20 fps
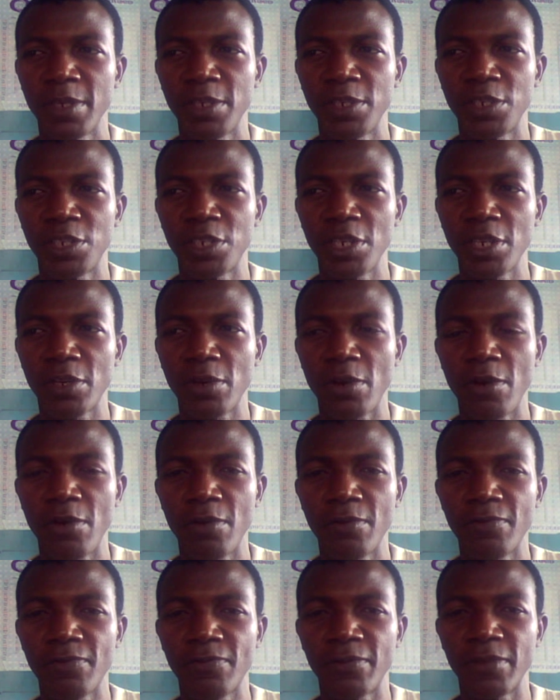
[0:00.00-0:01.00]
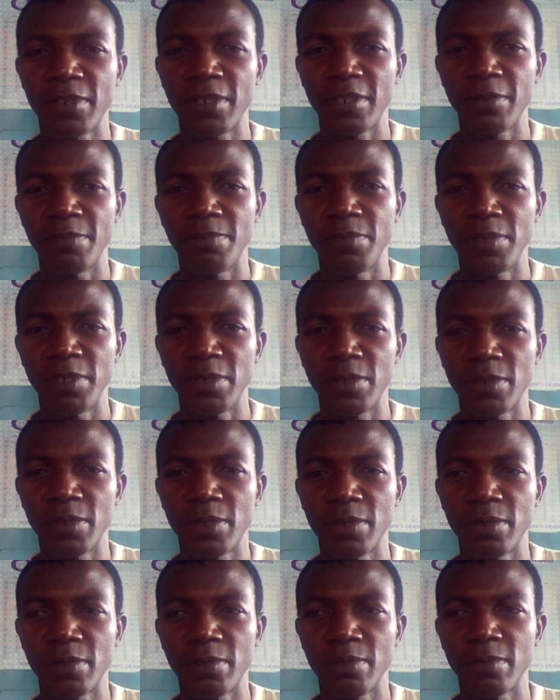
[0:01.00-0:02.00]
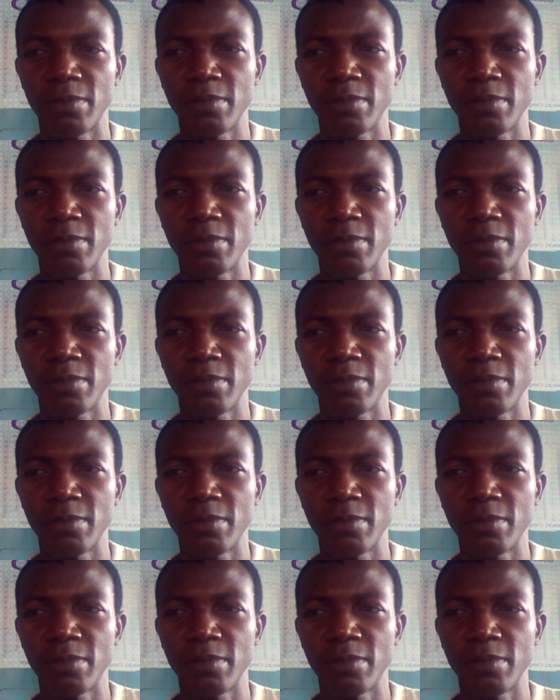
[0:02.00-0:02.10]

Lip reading: Shake off the beast.